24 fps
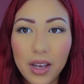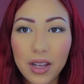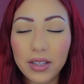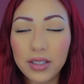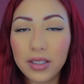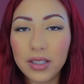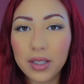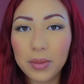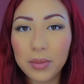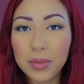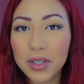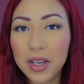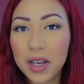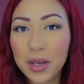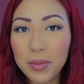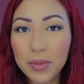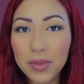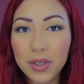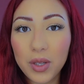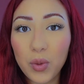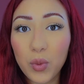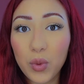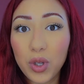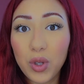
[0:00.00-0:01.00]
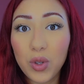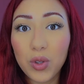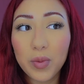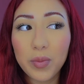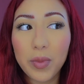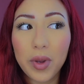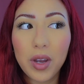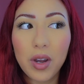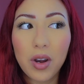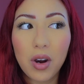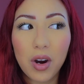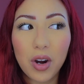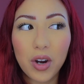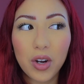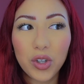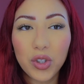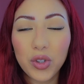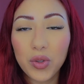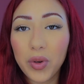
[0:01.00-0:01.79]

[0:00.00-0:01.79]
and sometimes he would use my car,